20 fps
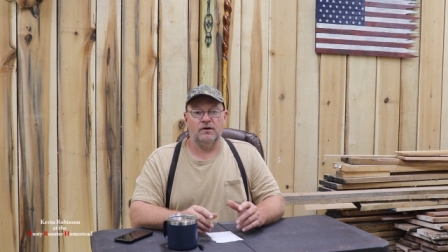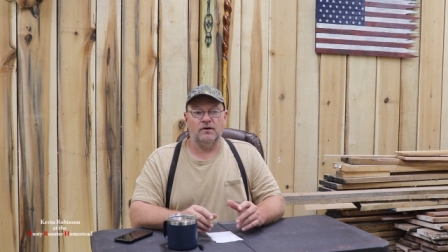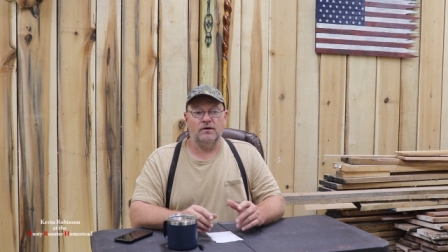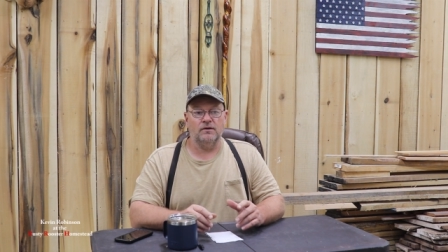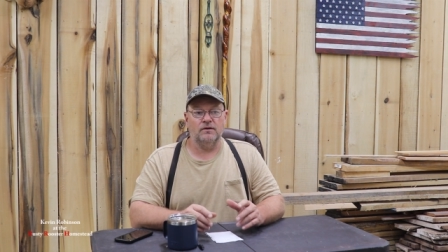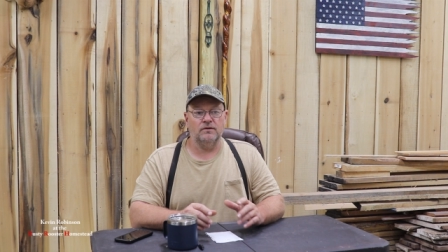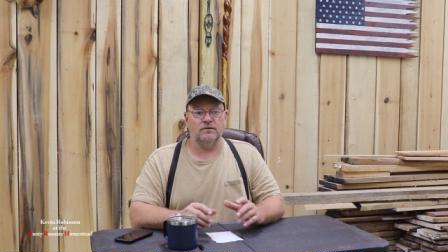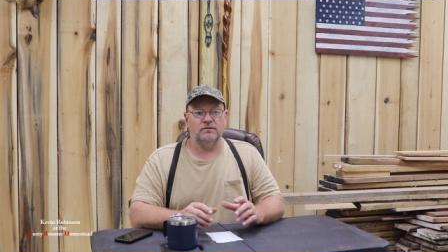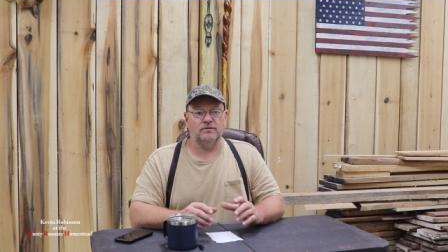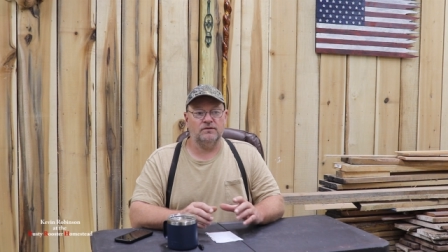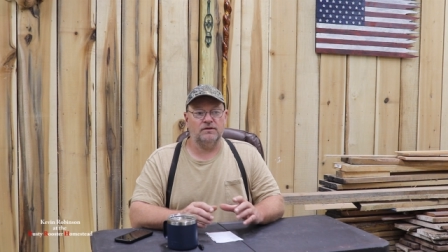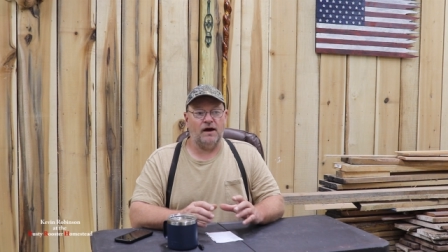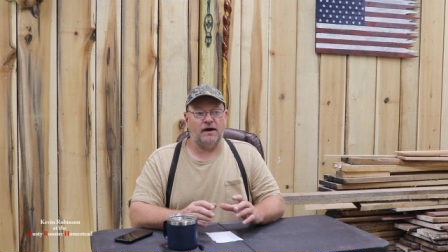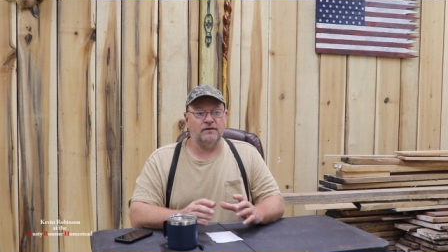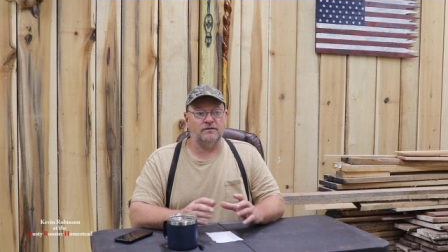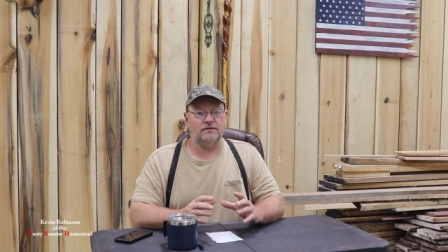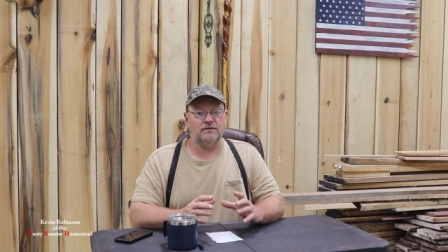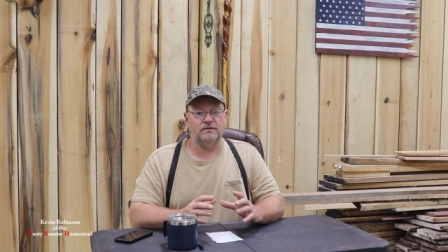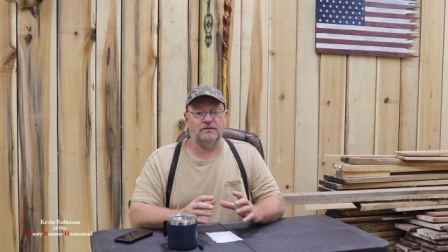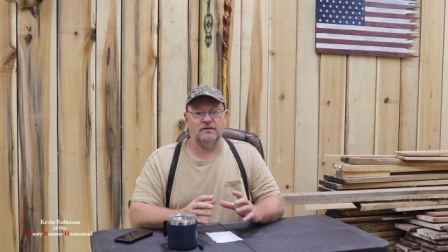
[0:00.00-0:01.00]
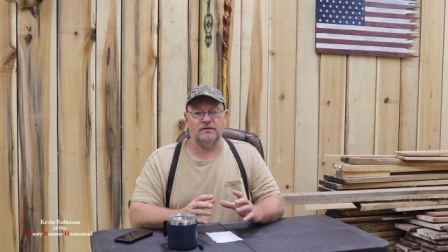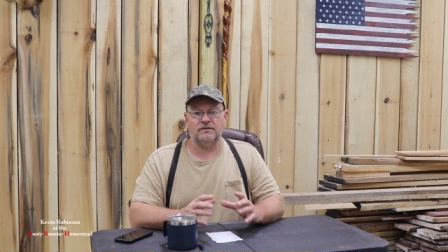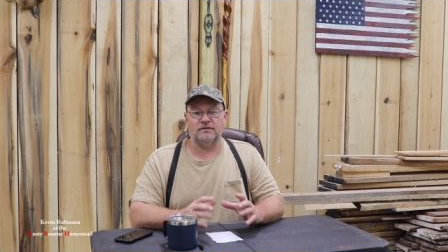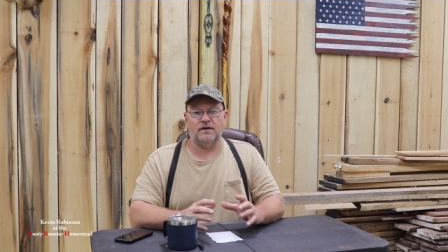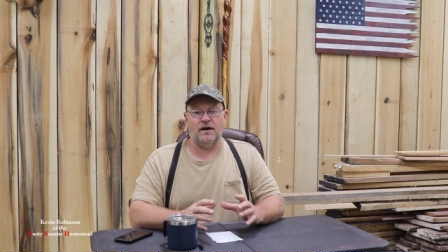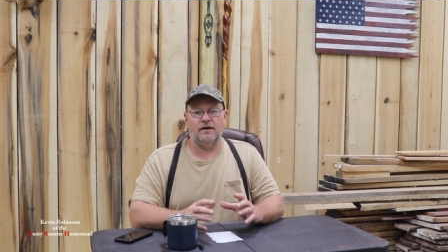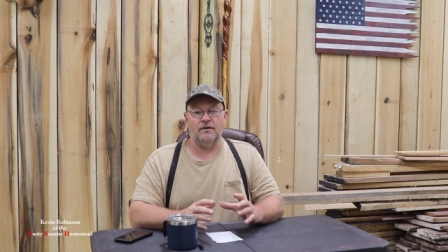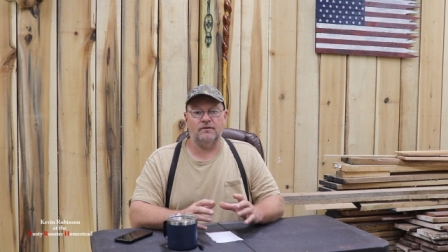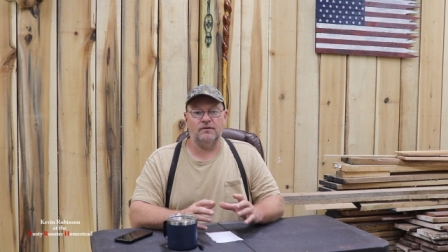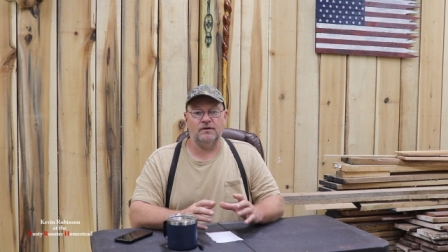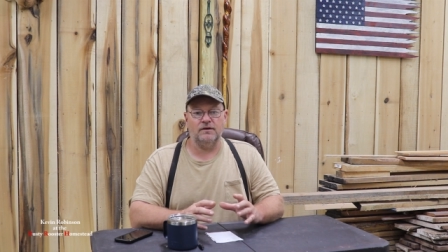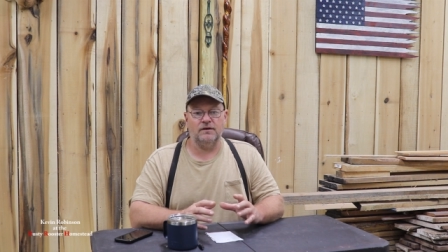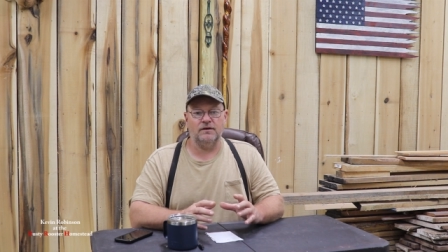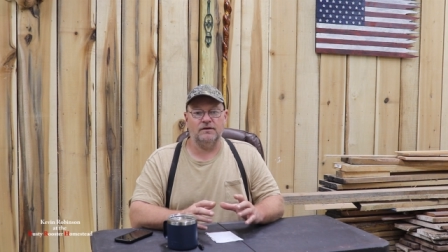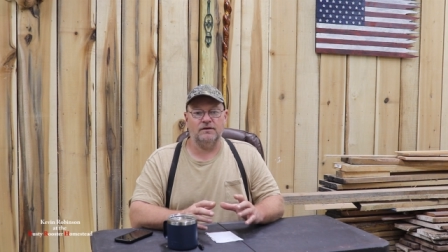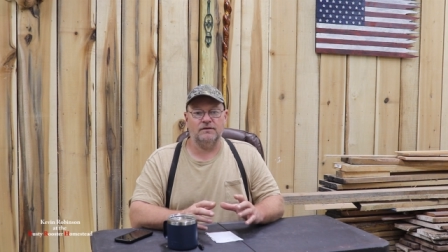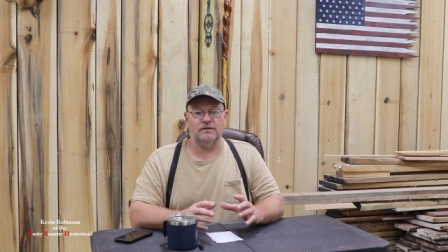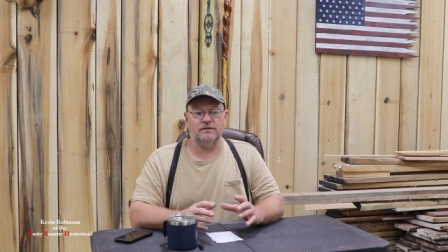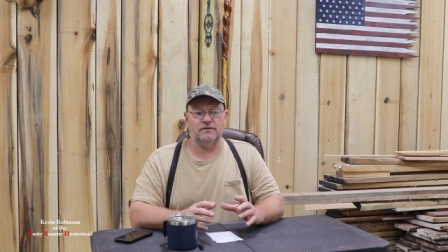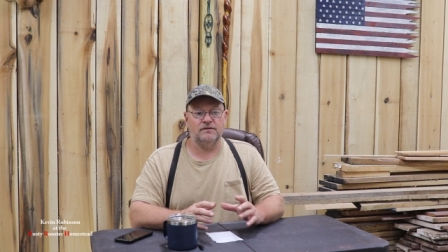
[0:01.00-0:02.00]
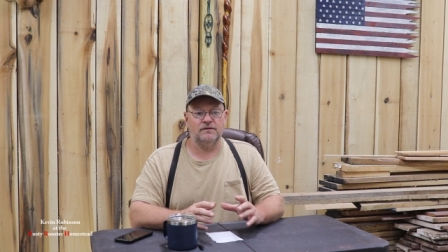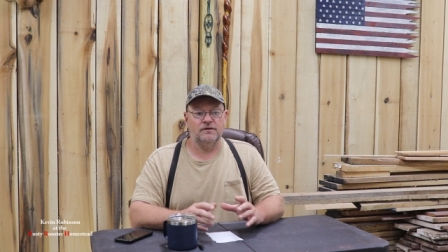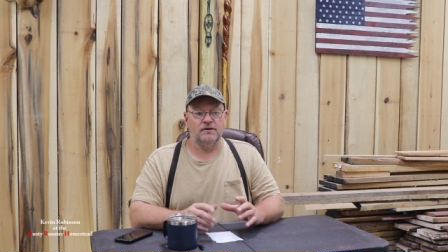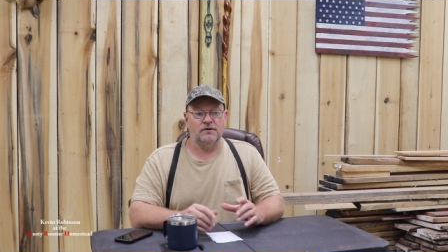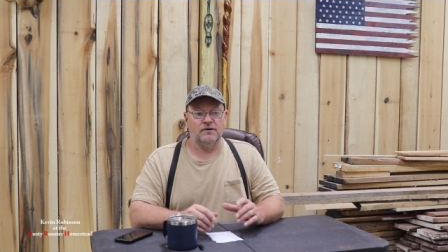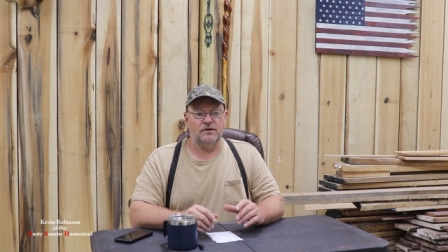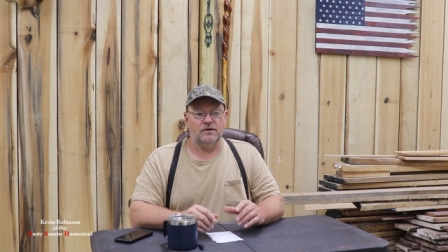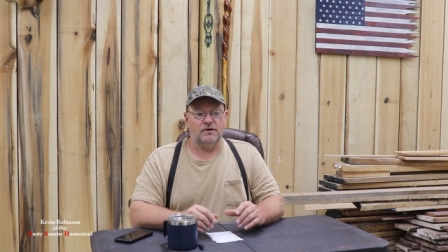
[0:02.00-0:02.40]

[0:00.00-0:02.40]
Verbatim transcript: Uh, that's just how it is.